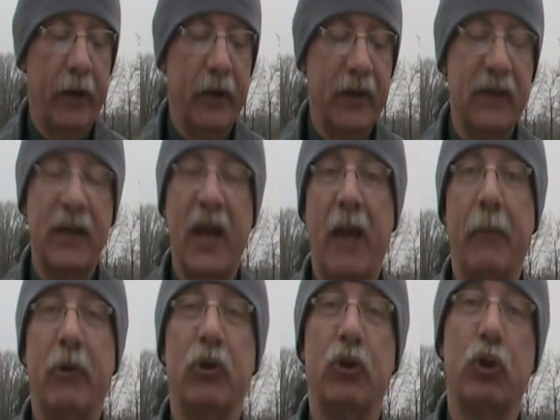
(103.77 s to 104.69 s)
His
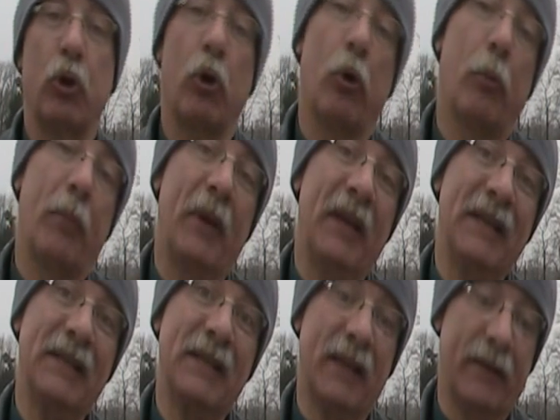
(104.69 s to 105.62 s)
name is Joel
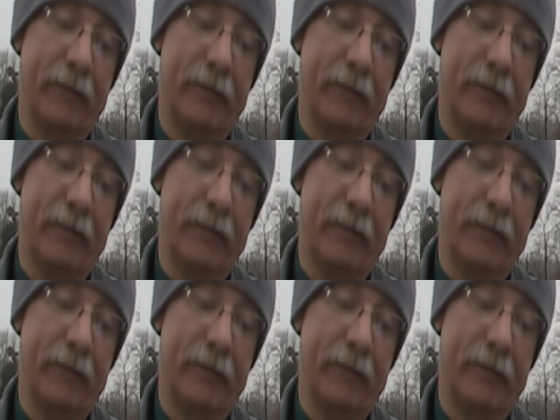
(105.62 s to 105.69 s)
Pinson.